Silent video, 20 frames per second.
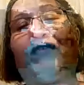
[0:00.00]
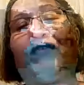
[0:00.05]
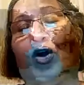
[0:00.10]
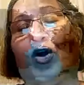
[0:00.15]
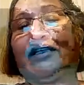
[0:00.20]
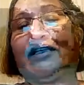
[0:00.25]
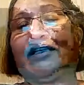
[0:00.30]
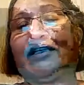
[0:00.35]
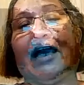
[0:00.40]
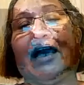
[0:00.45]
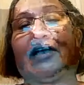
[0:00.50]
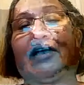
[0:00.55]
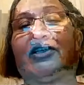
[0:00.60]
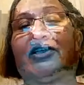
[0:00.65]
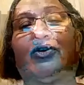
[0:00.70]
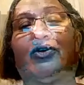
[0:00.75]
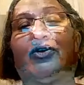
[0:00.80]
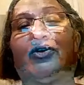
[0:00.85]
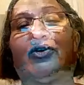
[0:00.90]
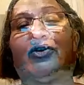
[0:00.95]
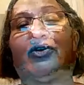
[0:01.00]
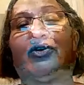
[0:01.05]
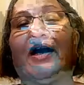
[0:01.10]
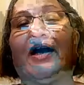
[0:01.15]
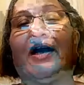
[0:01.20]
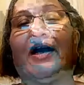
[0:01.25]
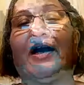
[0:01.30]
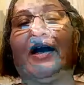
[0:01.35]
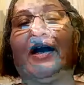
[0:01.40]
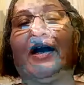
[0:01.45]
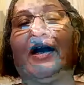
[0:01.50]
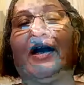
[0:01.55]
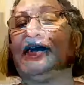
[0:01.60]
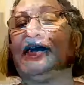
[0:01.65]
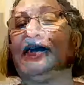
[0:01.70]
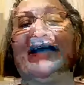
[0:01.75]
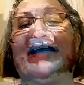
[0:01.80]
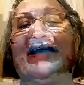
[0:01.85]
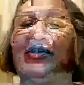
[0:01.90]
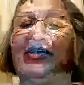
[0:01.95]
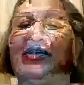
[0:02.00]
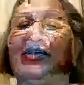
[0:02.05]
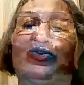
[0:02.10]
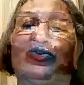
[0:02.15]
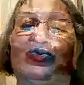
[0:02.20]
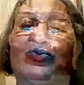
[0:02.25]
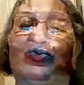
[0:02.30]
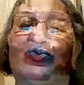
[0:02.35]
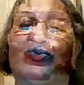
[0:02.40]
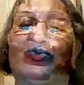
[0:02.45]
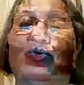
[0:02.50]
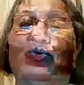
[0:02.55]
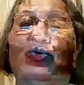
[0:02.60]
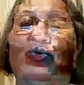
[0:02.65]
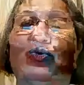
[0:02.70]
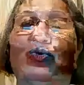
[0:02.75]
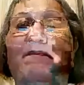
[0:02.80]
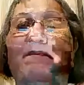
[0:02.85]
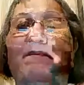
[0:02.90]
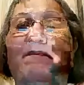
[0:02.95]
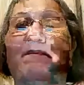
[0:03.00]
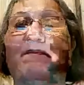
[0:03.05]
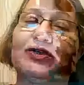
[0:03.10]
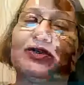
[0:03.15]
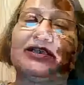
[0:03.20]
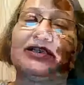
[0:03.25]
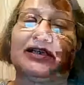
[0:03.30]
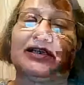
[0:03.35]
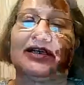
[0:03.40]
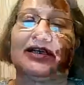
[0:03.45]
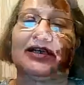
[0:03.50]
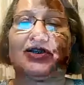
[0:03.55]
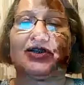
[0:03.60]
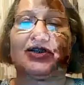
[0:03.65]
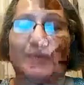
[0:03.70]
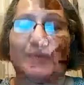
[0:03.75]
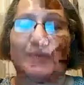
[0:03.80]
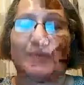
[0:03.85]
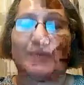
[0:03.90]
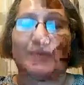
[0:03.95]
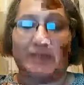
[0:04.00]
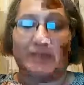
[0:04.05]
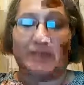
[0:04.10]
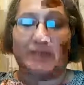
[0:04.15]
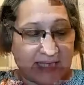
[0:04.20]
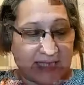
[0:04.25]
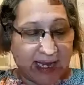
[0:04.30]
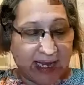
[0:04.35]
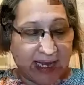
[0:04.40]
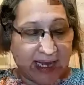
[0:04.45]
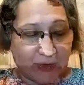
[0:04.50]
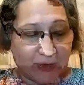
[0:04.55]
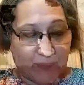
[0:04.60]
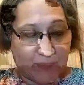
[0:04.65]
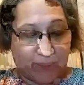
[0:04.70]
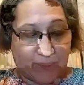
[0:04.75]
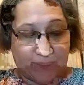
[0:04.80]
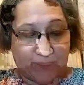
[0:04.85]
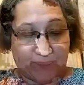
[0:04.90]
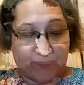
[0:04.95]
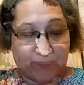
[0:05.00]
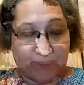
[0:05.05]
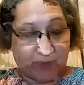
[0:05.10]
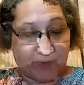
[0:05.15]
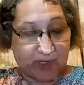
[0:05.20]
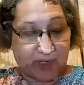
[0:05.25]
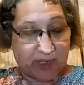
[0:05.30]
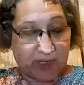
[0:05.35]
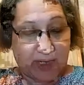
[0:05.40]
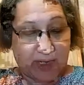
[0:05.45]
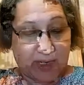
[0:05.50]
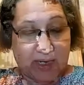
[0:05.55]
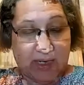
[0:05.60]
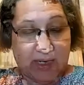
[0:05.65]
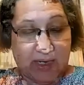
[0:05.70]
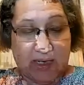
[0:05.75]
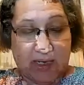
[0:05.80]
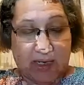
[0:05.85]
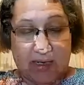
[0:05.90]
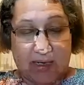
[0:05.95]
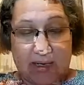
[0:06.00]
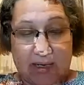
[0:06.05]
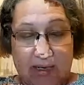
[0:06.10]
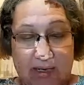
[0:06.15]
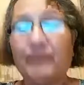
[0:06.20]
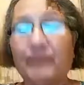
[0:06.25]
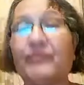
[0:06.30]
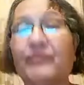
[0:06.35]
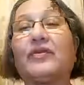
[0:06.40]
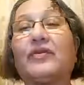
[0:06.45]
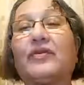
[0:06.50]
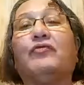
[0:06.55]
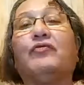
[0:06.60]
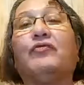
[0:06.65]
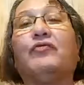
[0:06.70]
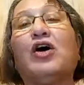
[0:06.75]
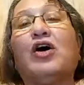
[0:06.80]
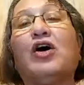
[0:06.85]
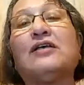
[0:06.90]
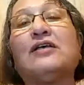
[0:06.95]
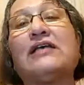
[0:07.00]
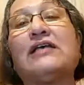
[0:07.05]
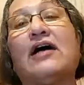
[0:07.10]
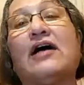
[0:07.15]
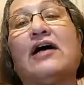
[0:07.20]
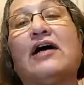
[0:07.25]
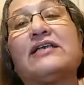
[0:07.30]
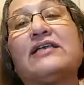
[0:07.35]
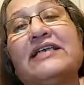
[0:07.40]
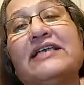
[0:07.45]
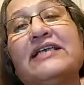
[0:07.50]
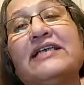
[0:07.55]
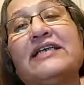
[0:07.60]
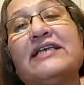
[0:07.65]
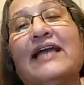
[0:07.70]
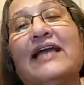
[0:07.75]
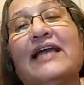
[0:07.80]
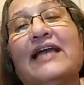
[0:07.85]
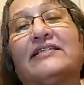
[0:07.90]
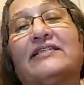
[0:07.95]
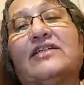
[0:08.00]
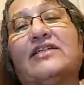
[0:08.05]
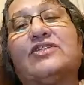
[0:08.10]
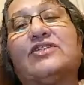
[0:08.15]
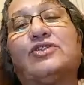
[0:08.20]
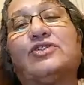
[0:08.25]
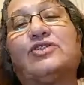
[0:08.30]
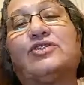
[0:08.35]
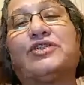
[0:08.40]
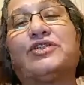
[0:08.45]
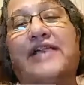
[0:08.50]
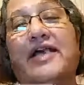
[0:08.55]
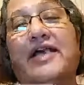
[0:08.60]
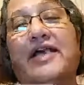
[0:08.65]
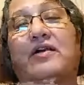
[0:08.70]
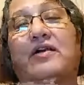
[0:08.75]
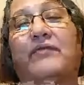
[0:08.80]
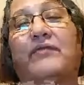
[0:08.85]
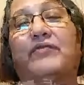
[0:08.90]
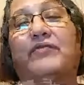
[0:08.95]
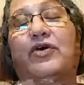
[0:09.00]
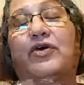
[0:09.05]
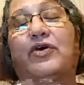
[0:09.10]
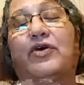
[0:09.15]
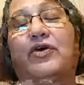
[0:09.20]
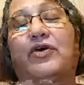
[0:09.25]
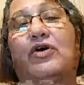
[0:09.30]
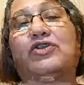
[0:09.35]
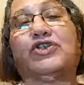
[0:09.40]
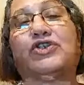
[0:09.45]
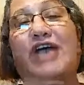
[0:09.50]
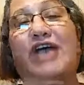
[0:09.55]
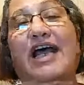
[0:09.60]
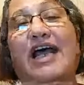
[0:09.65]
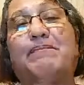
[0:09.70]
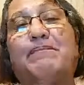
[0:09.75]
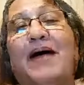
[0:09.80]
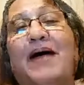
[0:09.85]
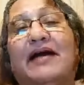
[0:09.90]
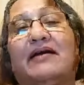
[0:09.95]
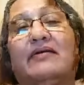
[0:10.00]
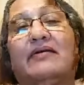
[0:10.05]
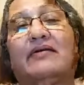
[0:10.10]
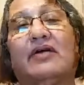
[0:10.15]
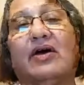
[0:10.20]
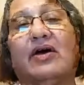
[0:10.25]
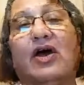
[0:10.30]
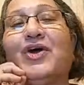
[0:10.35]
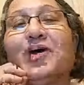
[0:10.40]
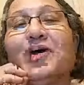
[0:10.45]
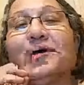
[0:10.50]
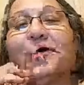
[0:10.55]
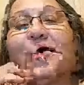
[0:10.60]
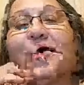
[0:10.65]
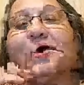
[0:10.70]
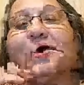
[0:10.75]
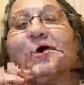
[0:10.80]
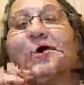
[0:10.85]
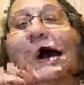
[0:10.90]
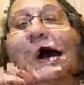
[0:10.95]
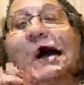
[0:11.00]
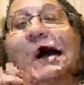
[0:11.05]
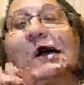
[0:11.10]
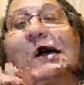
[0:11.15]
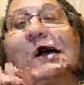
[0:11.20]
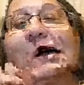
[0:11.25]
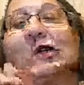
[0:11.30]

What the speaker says: contacting you. And I hope you will be able to do many more series with us. Thank you. For a series like this to take, you know, shape and, you know, the way it